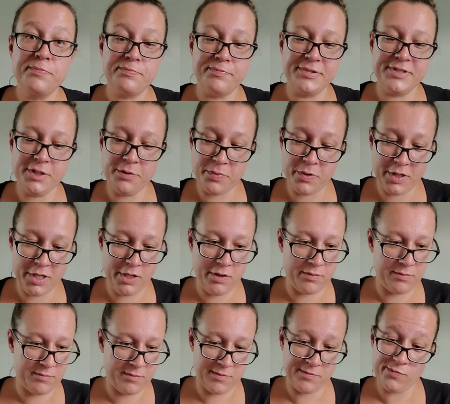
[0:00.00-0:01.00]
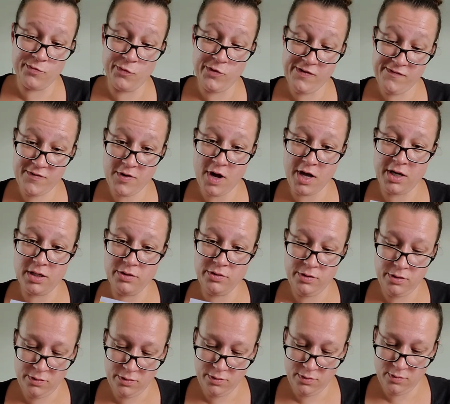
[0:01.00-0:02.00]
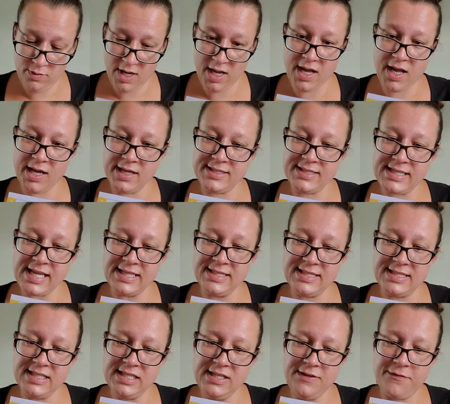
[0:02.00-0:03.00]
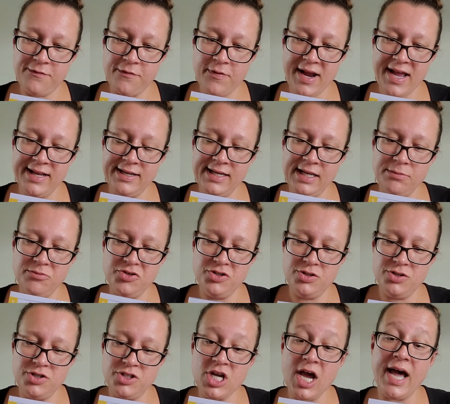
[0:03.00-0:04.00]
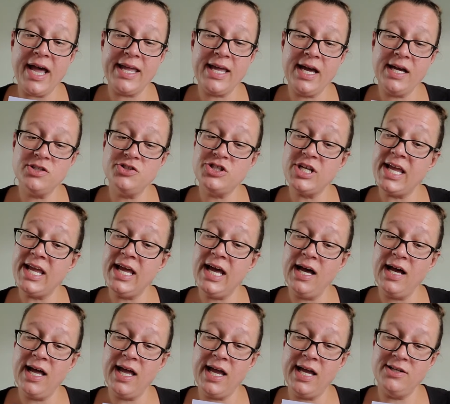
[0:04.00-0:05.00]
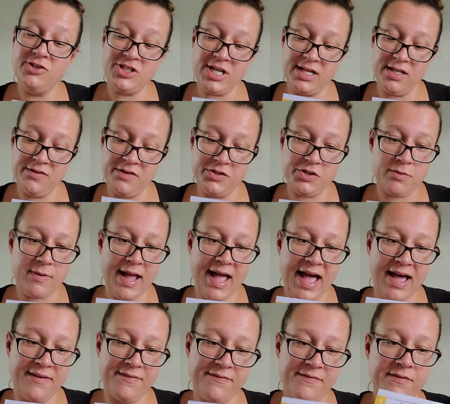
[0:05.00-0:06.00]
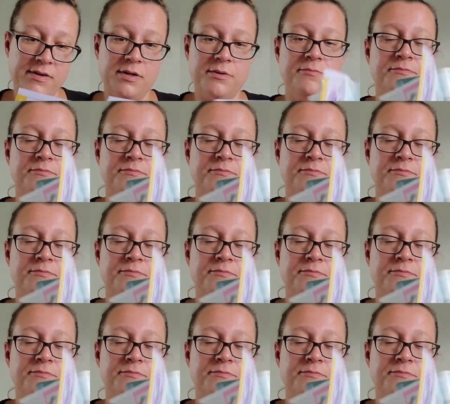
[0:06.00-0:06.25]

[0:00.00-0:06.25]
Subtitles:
Super cute. We've got a new Scentsy friend named Jaya, and Jenna the giraffe.